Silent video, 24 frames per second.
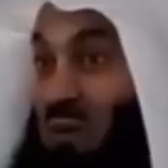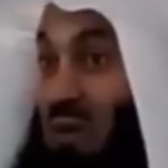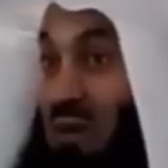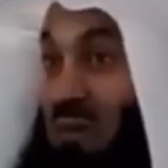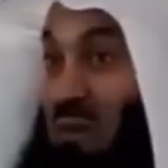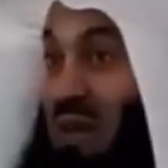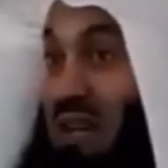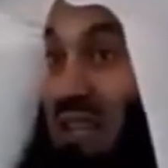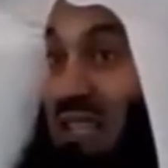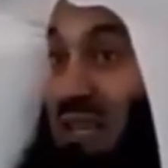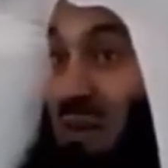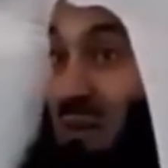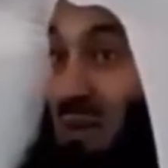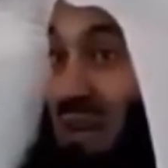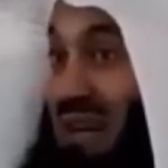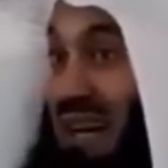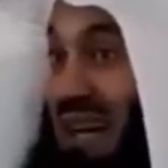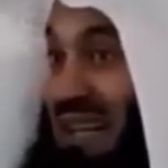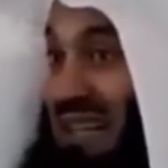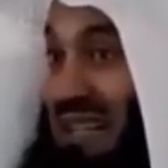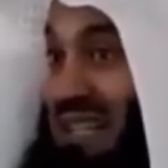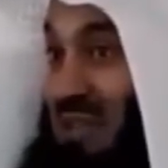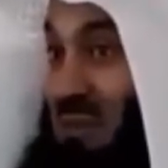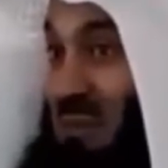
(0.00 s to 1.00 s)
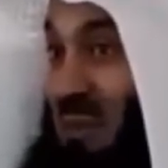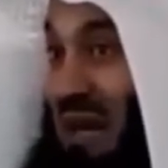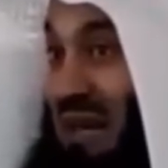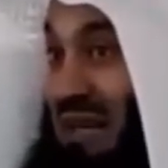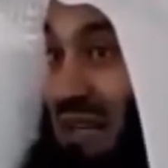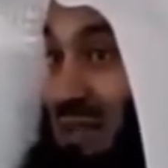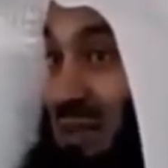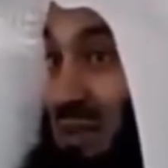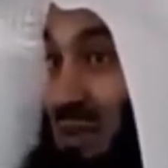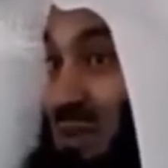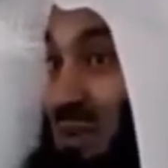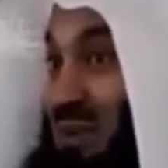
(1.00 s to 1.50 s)
make someone else
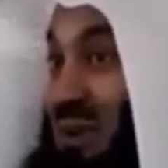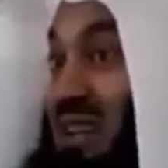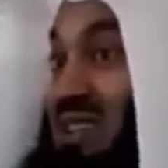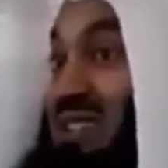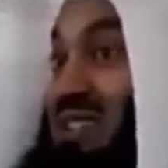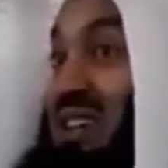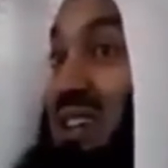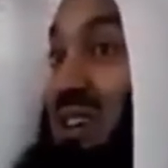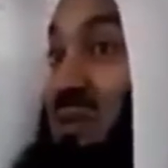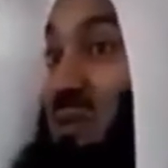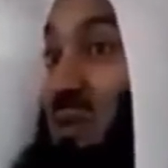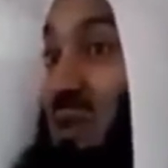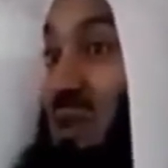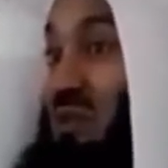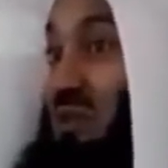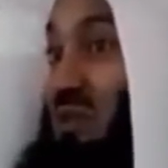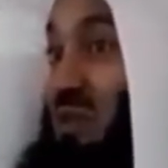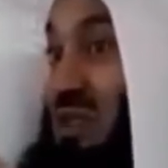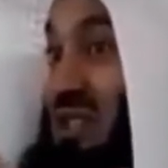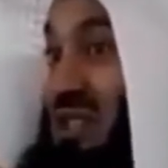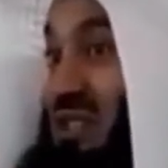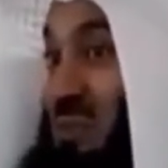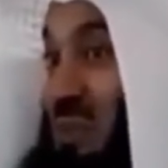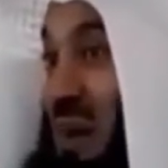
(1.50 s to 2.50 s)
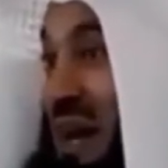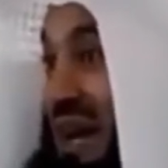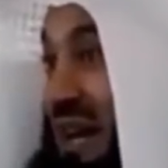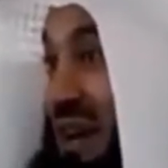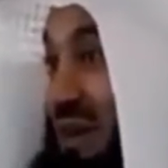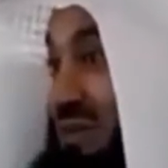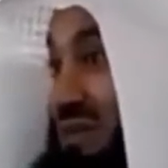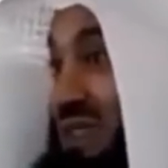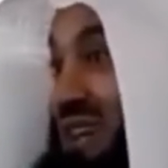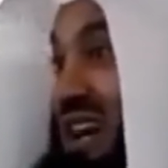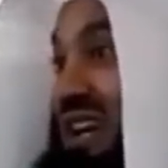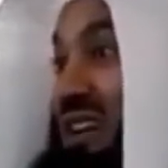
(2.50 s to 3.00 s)
smile, so you get a reward for the smile
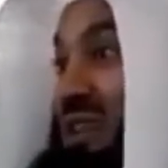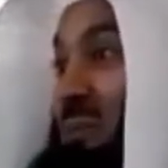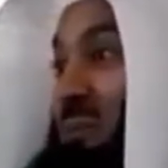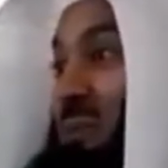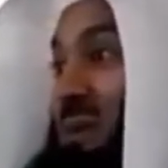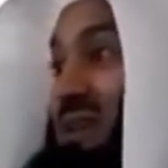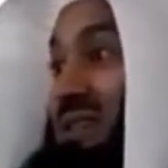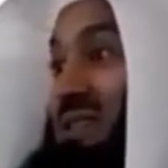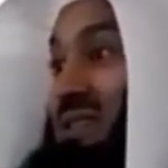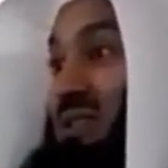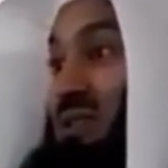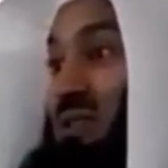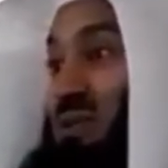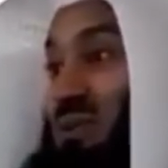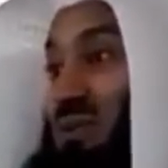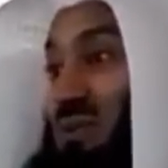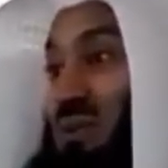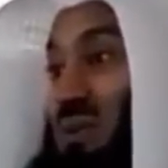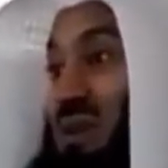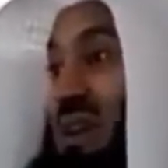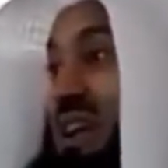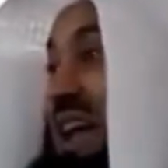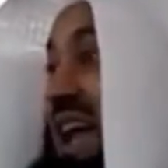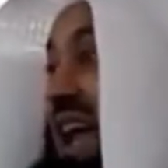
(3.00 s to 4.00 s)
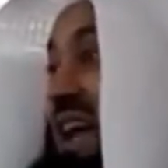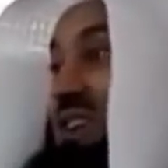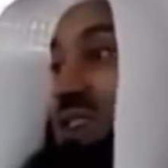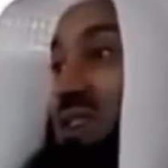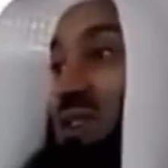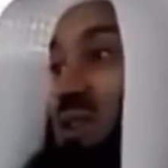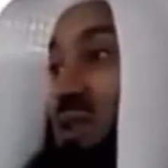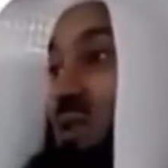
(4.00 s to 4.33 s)
of the other person too. And you know